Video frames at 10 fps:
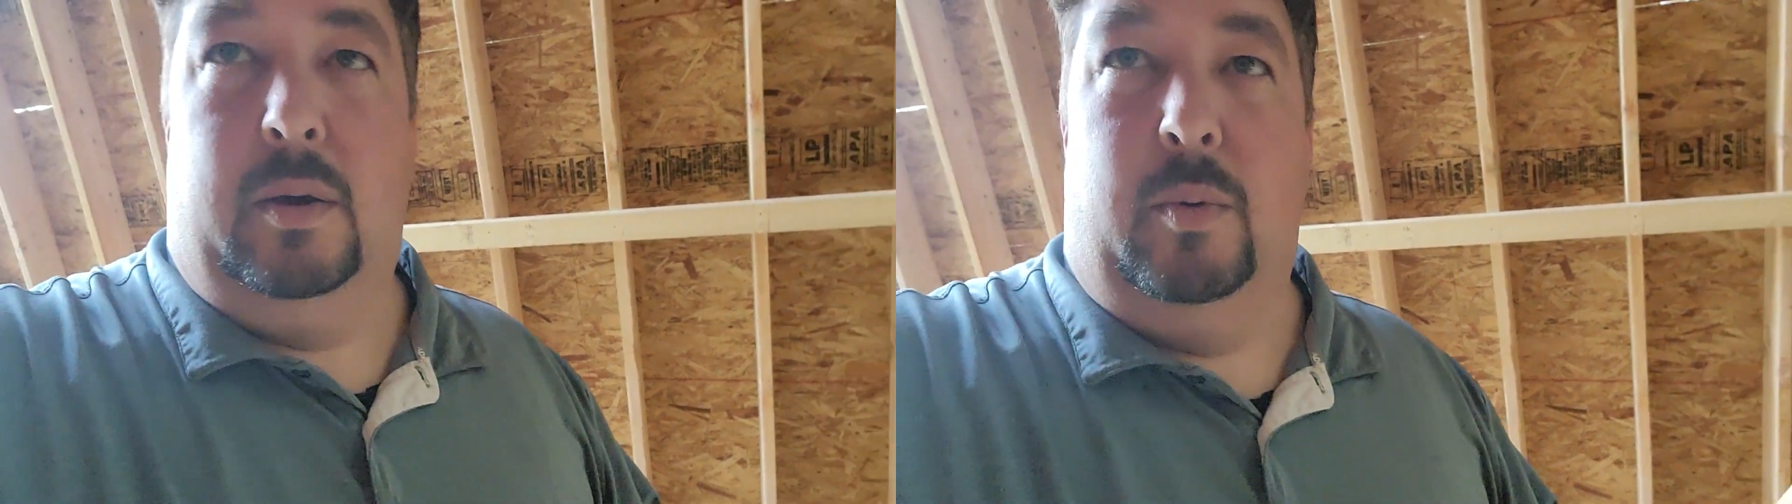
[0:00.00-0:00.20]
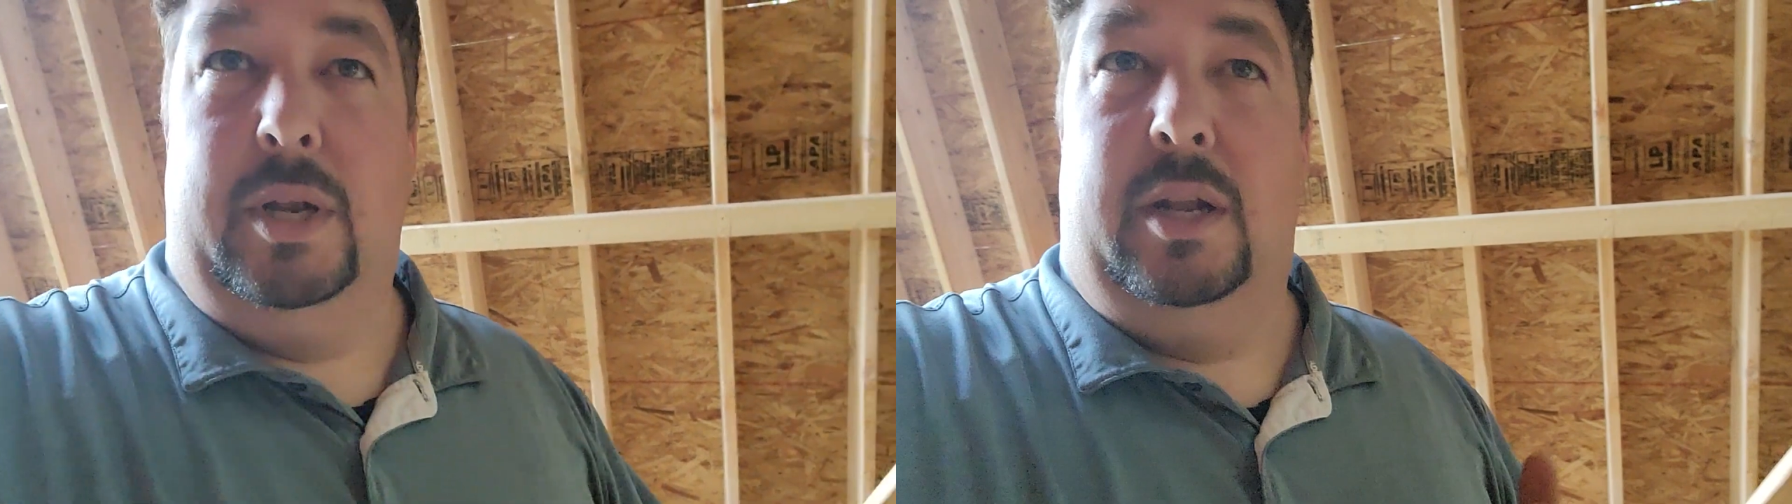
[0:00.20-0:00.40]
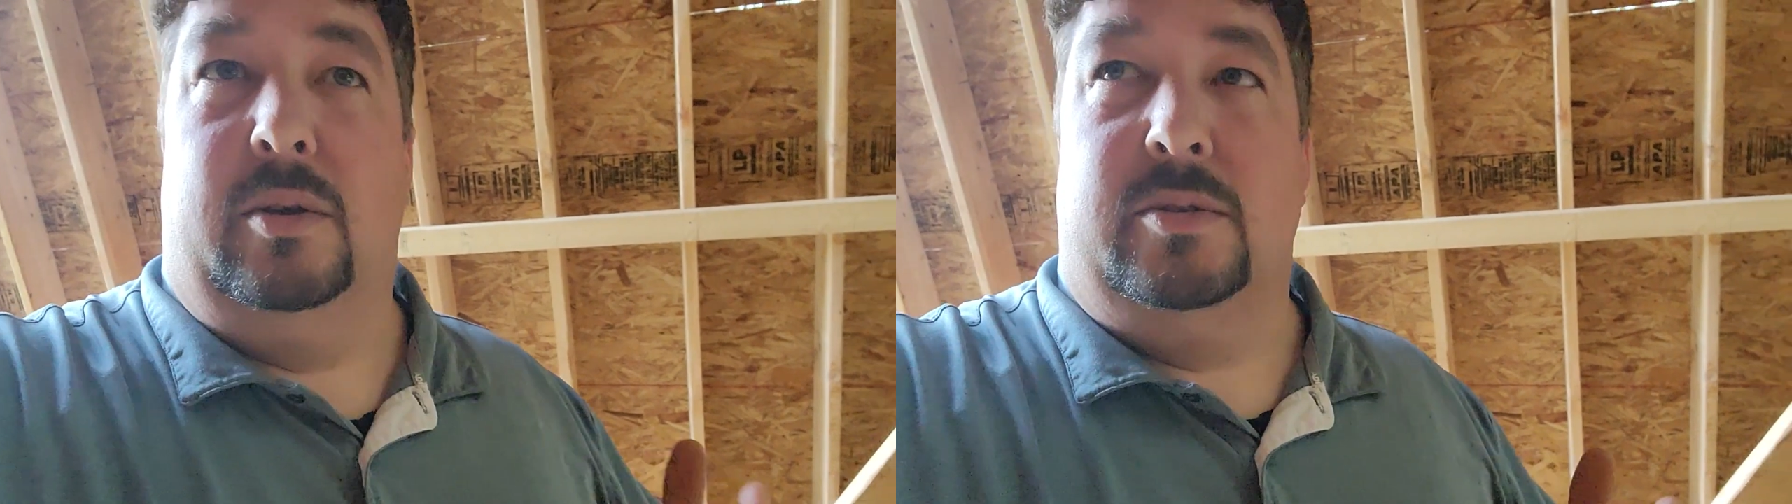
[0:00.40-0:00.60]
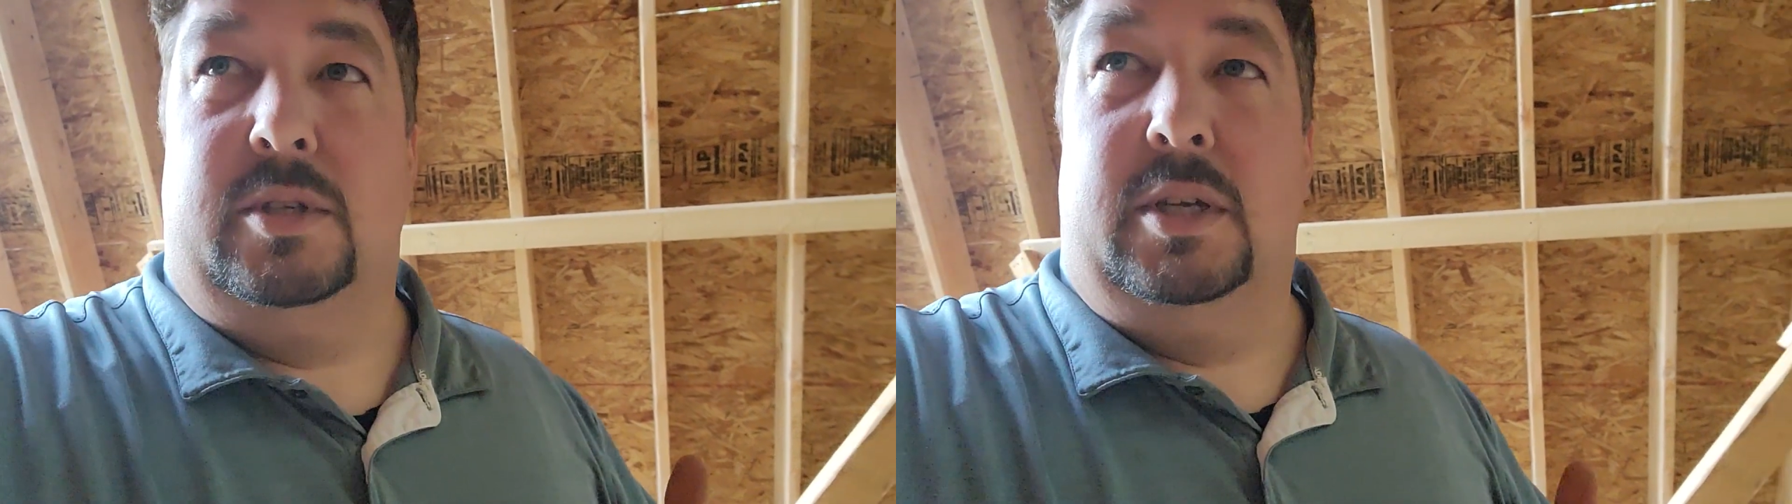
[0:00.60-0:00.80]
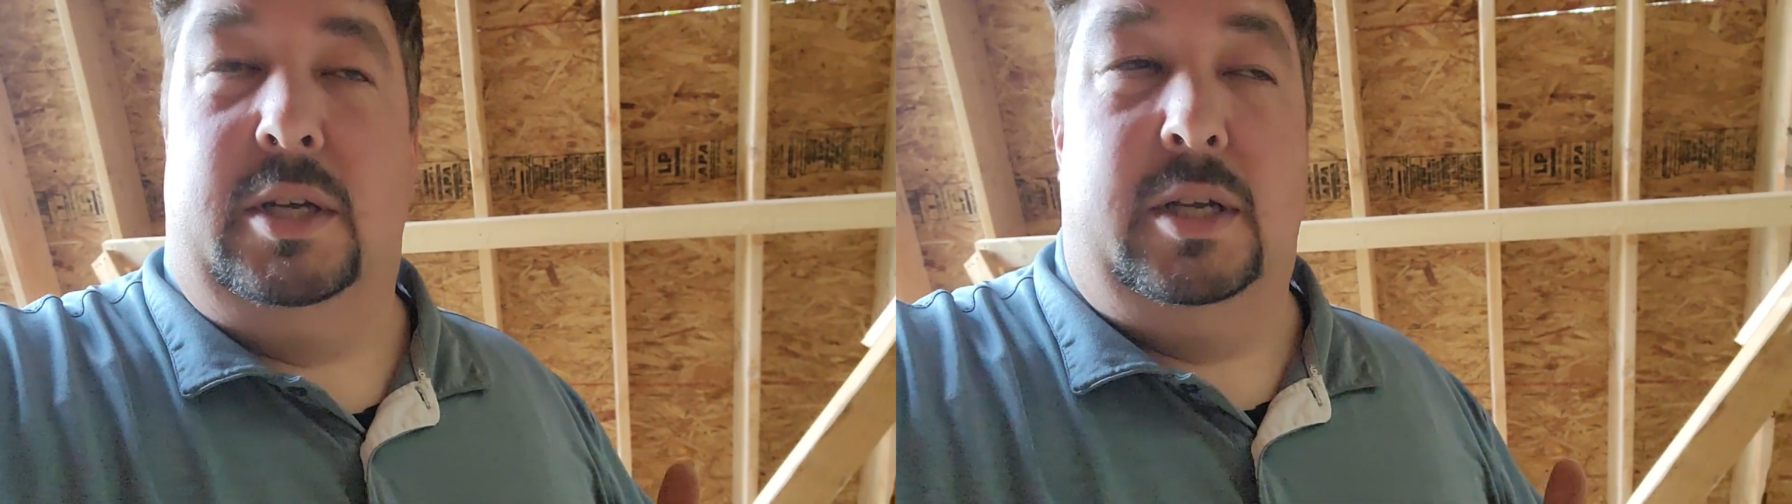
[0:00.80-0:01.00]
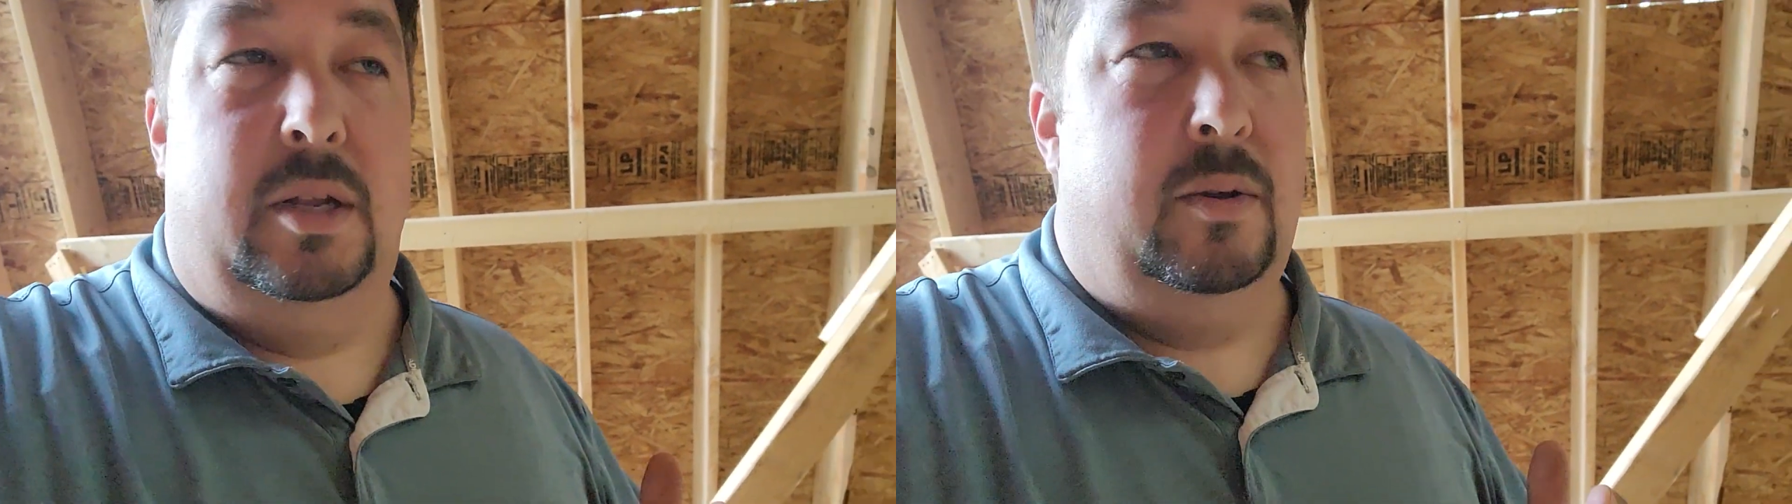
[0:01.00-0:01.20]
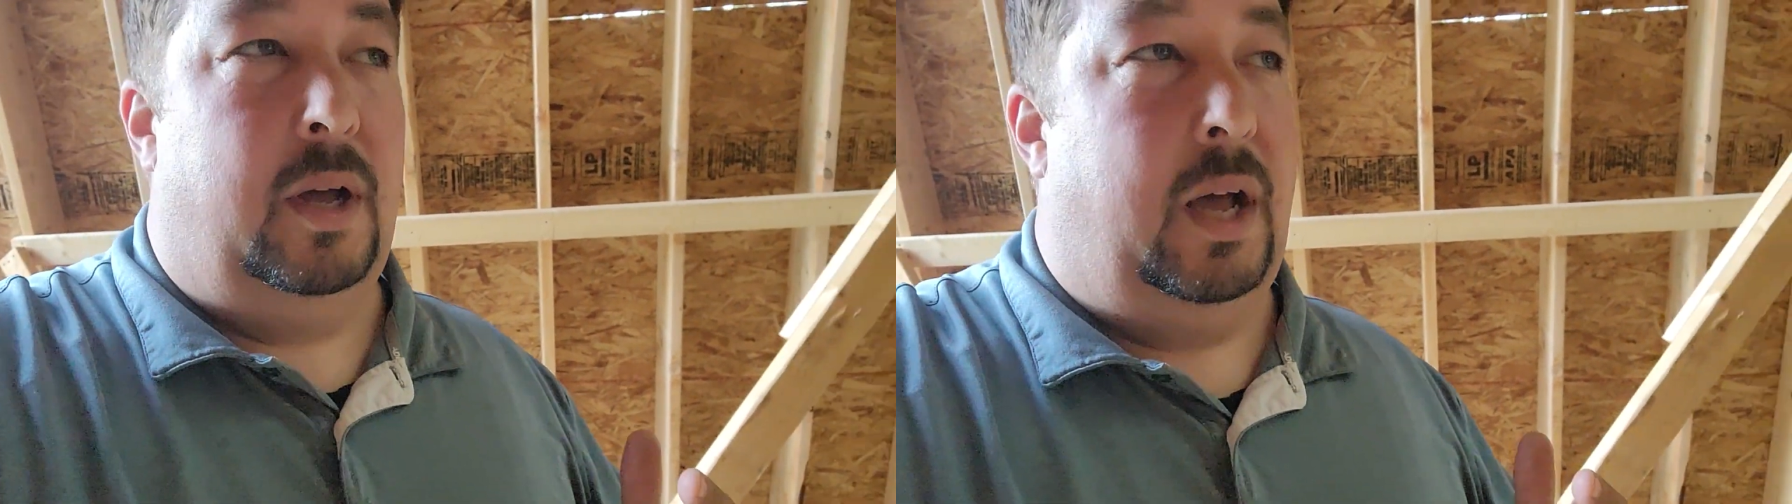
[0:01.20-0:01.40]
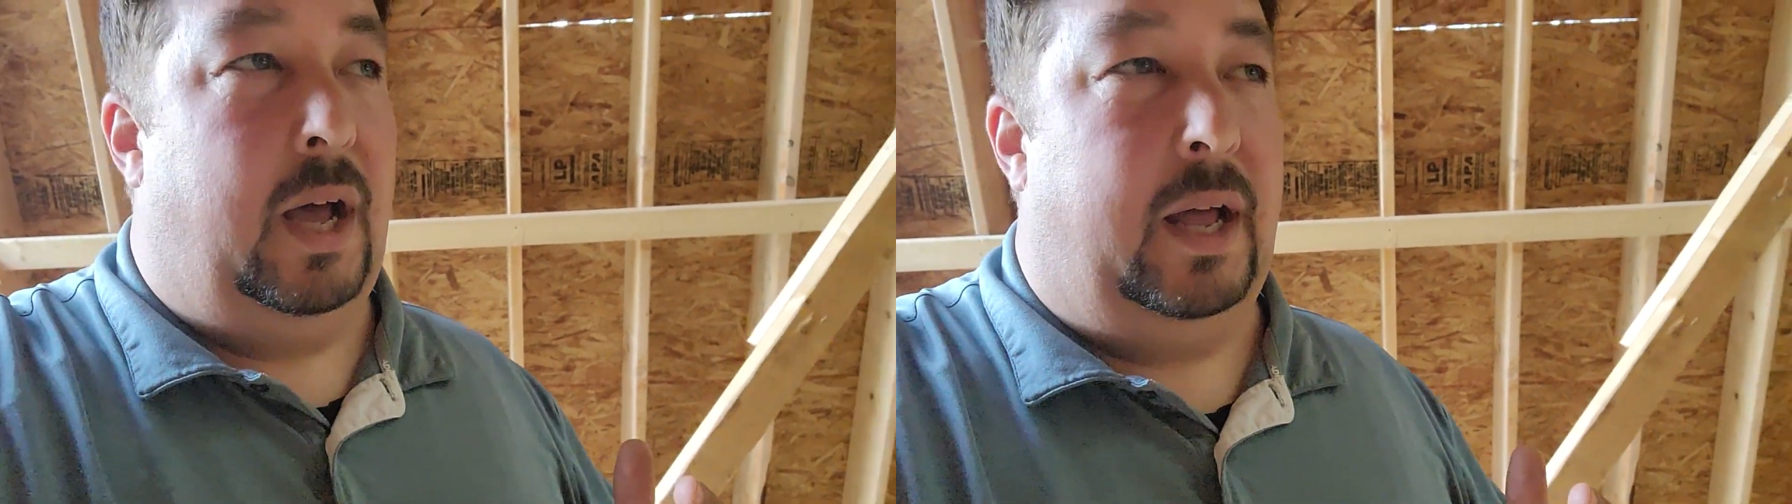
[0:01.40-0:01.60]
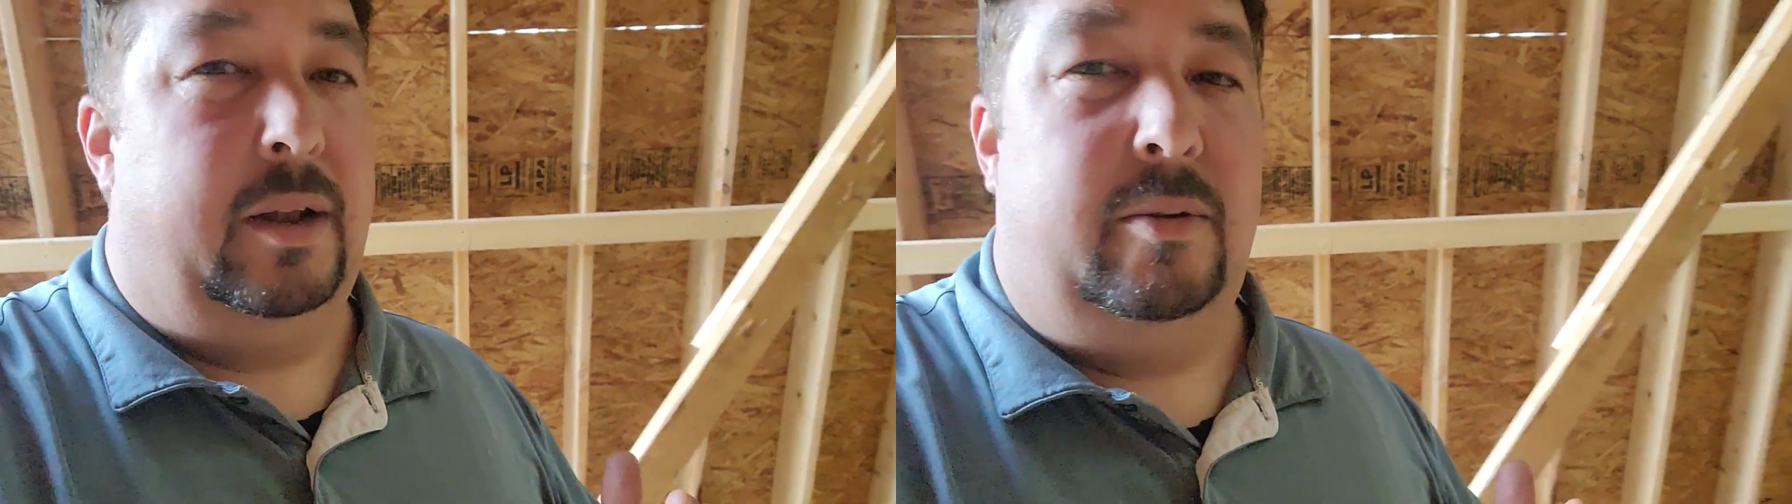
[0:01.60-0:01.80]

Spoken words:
windows. You know, I